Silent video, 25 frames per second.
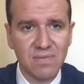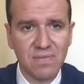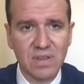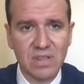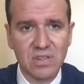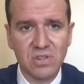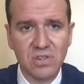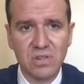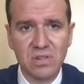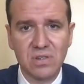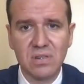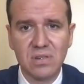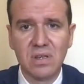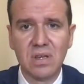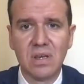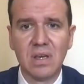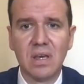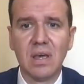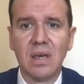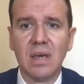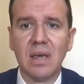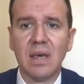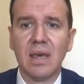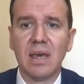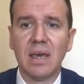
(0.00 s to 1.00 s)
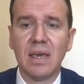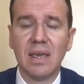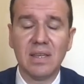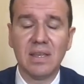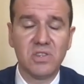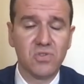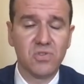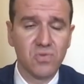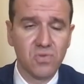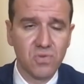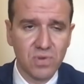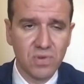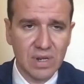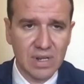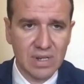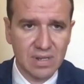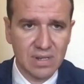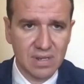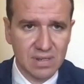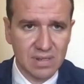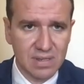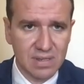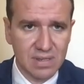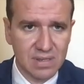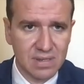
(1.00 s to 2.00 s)
vision is through
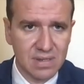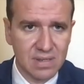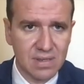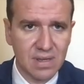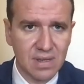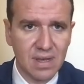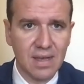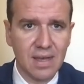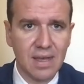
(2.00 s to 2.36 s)
research.